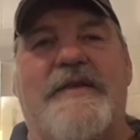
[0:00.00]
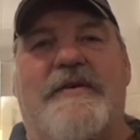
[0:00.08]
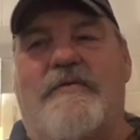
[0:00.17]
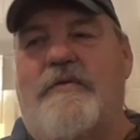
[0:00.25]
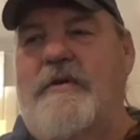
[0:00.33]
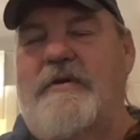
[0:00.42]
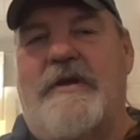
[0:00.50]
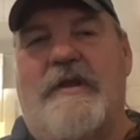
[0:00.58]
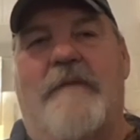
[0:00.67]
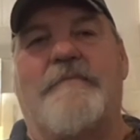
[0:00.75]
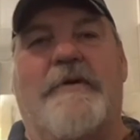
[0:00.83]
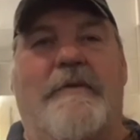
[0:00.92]
There weren't
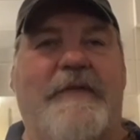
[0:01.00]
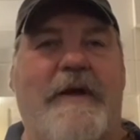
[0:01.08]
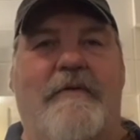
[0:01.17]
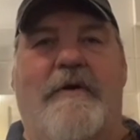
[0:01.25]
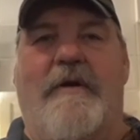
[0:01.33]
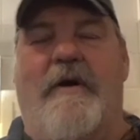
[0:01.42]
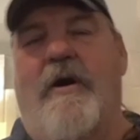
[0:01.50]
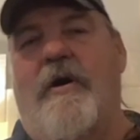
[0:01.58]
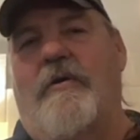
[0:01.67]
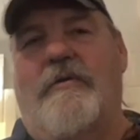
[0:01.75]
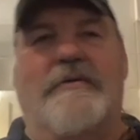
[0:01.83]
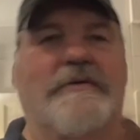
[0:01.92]
clumping them, they were
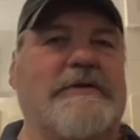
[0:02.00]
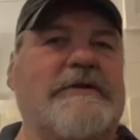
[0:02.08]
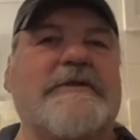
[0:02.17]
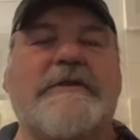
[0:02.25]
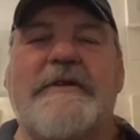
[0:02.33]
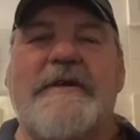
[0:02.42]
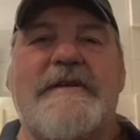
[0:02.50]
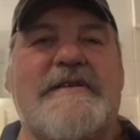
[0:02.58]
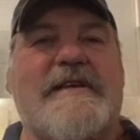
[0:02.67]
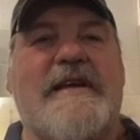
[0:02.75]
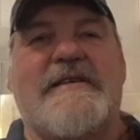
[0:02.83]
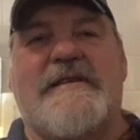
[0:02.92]
all
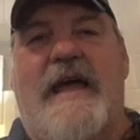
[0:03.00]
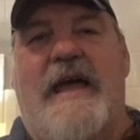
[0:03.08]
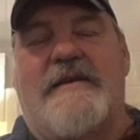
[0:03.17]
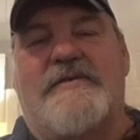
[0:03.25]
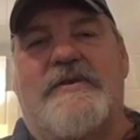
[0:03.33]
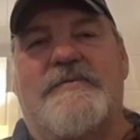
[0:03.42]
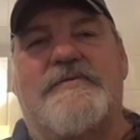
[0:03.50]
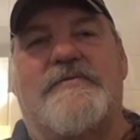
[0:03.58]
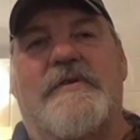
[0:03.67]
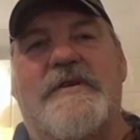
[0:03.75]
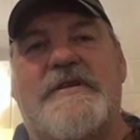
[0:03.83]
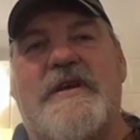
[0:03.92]
zigzag. So it was
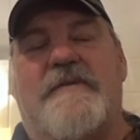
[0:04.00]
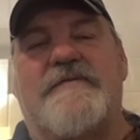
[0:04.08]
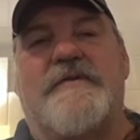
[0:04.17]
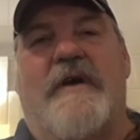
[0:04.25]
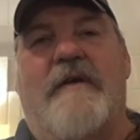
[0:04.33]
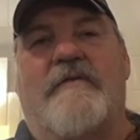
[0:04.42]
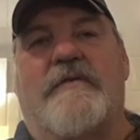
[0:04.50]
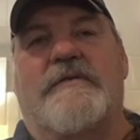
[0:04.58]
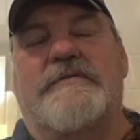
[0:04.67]
really tough travel.